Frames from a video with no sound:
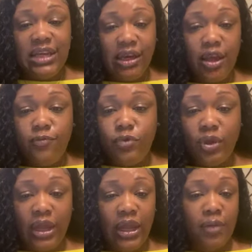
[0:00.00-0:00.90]
seed,
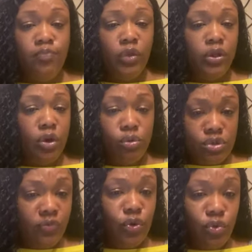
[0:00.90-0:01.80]
if you can.
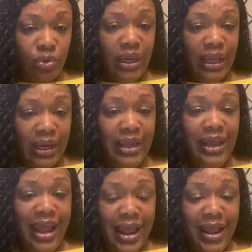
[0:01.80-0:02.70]
Those of you who can.
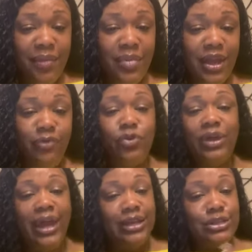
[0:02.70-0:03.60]
Amen. If
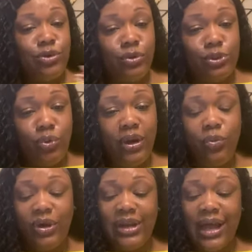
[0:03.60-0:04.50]
you can't sow a
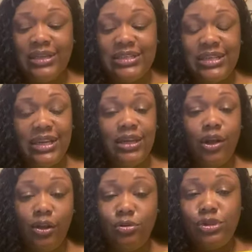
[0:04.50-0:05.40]
$21
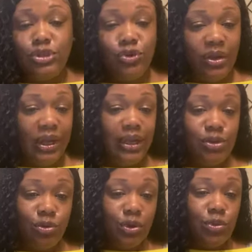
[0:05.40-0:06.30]
seed, the closest you can
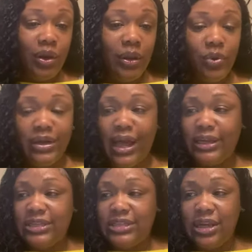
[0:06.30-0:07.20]
get to a
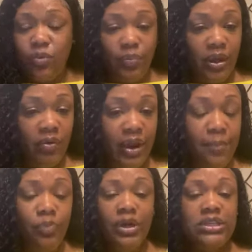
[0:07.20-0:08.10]
$21 seed would be
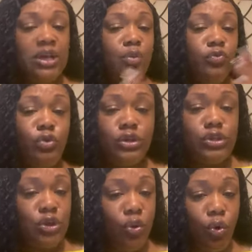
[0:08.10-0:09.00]
great. Some of you
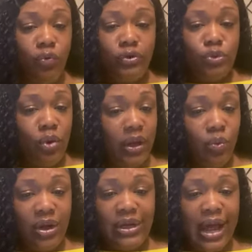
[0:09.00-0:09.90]
can sow over
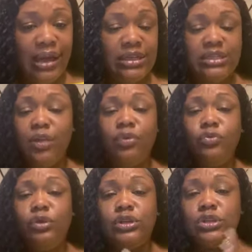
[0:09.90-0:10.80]
$21.
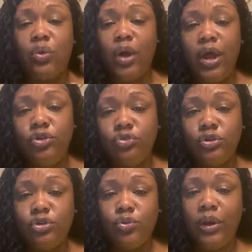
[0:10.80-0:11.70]
Some of you can sow
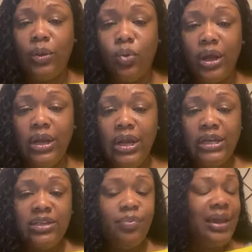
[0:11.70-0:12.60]
121 dollars
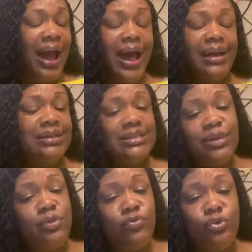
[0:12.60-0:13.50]
To be
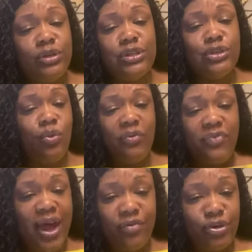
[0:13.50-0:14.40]
honest, some of you can sow
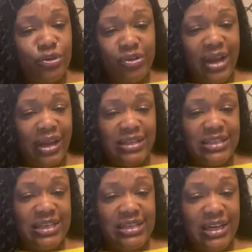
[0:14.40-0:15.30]
a
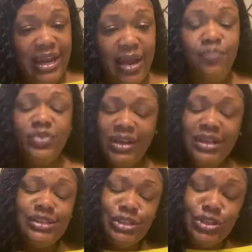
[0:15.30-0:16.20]
$500 seed tonight.
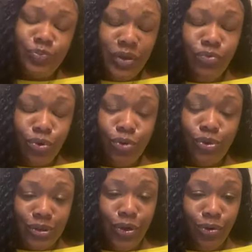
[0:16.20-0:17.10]
Let's just be
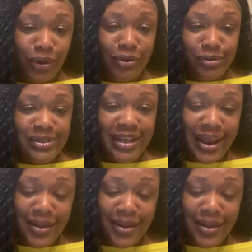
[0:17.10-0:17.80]
real with the Holy Ghost.